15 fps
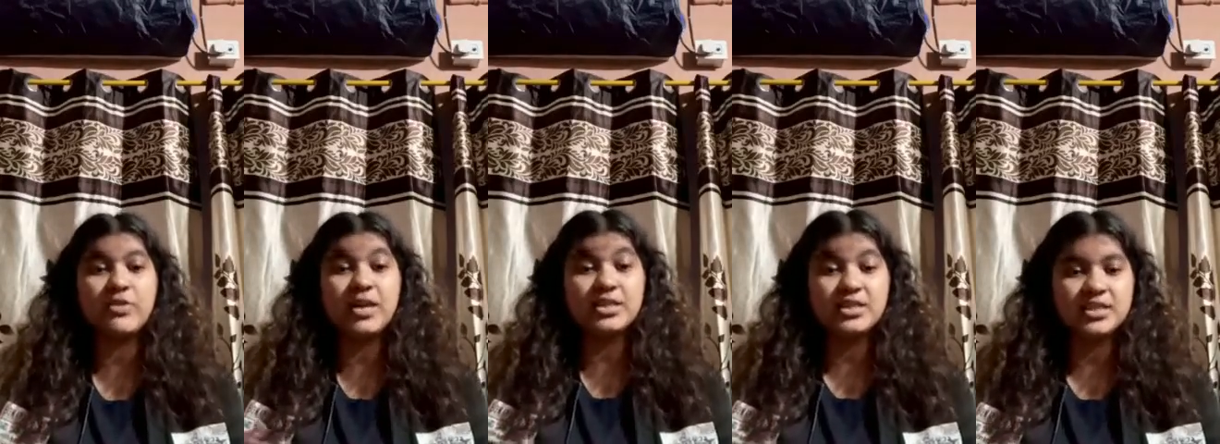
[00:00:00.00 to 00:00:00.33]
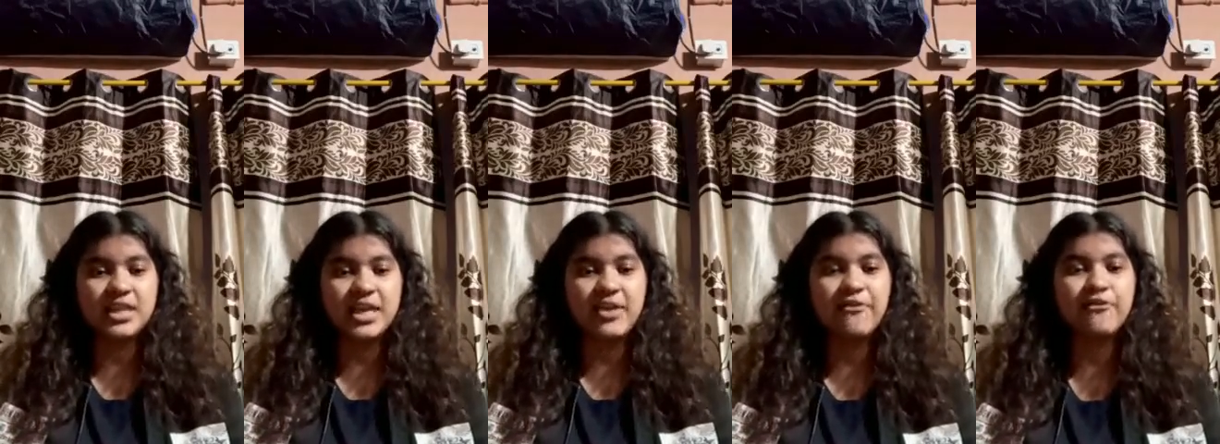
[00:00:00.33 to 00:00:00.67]
and
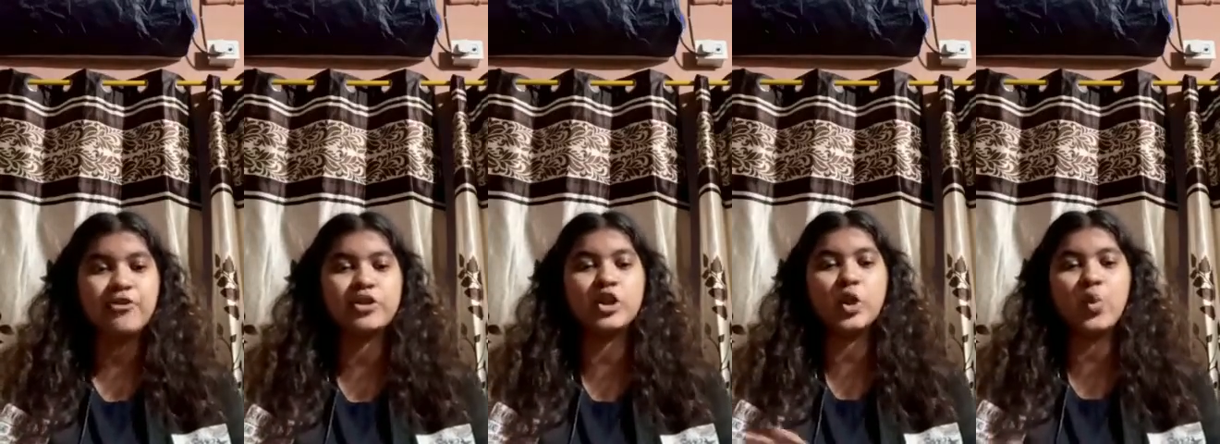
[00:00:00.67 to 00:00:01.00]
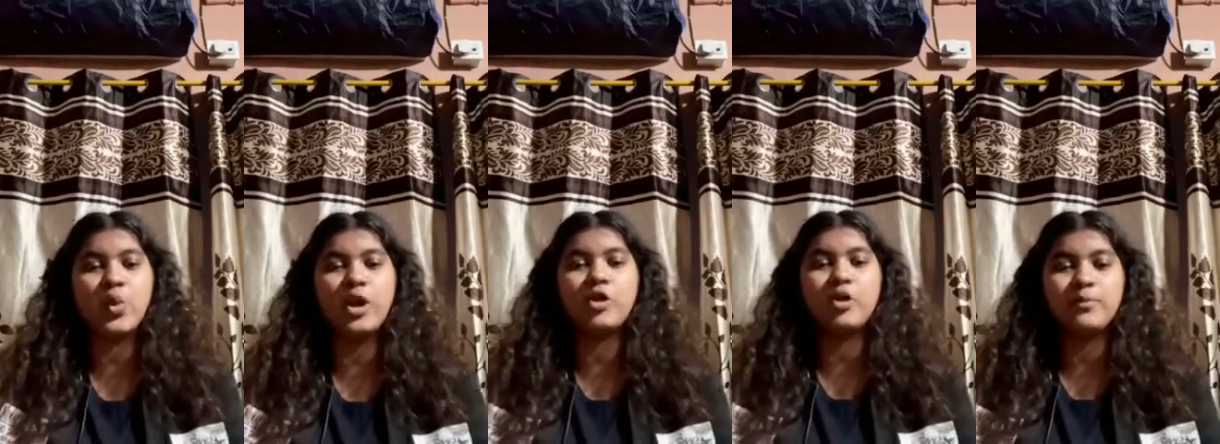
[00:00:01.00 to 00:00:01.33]
safe for the
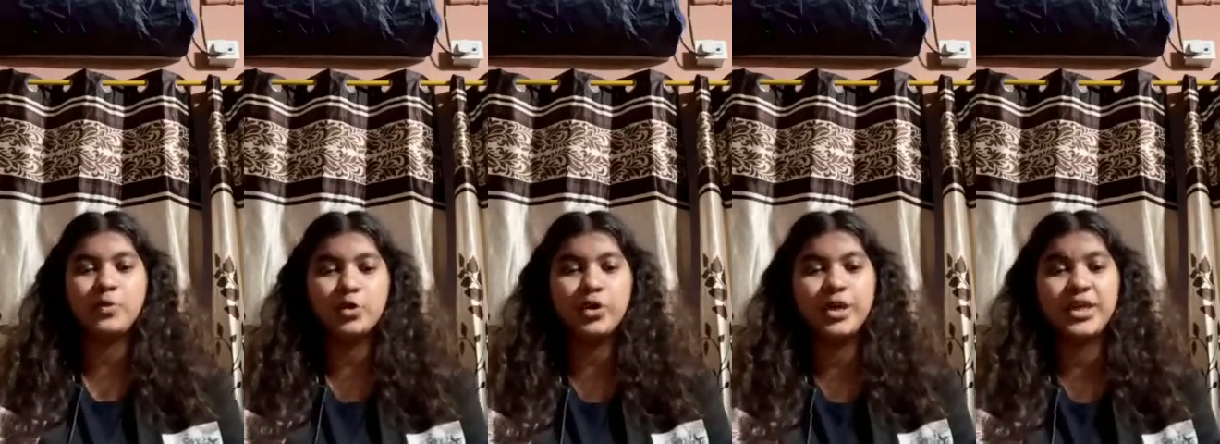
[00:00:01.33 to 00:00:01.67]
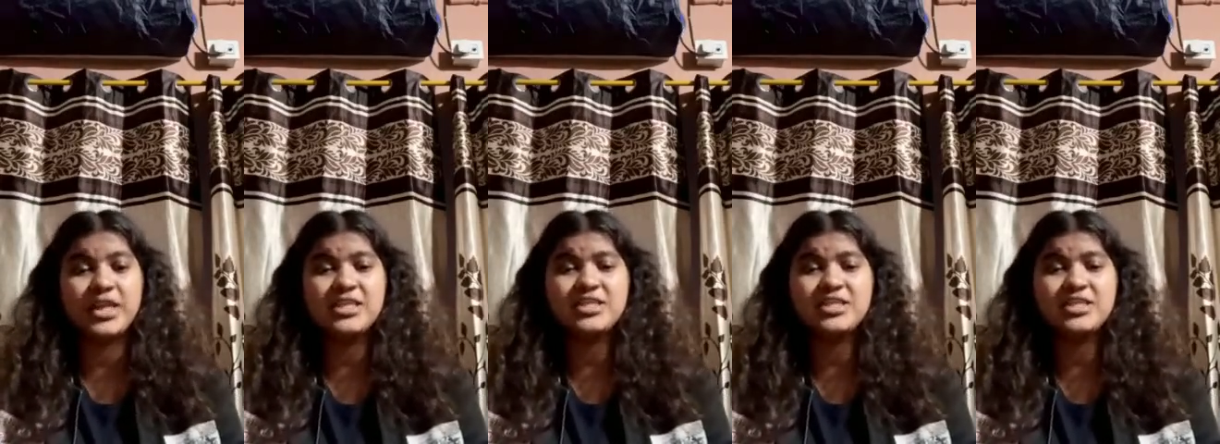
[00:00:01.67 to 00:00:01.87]
queer community,